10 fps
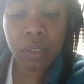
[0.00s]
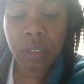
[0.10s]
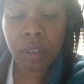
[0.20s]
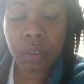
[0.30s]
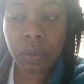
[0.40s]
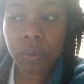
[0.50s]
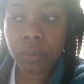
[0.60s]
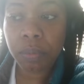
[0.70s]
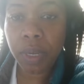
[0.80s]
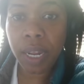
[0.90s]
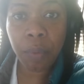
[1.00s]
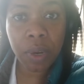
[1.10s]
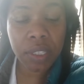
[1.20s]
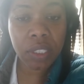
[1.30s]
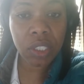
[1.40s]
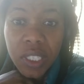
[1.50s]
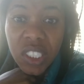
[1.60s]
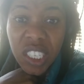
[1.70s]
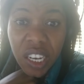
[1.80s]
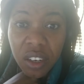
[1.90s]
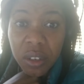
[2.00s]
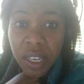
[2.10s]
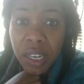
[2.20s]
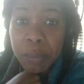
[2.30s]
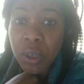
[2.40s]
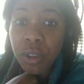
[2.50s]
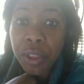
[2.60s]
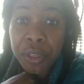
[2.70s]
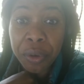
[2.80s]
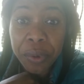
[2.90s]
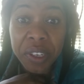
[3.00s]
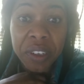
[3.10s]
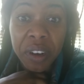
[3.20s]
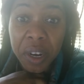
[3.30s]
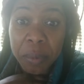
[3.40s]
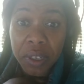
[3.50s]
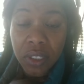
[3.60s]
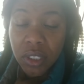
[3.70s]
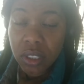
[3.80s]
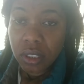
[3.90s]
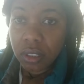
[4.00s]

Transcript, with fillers: You know, but I wanted to and looking, I'm gonna throw it in the garbage.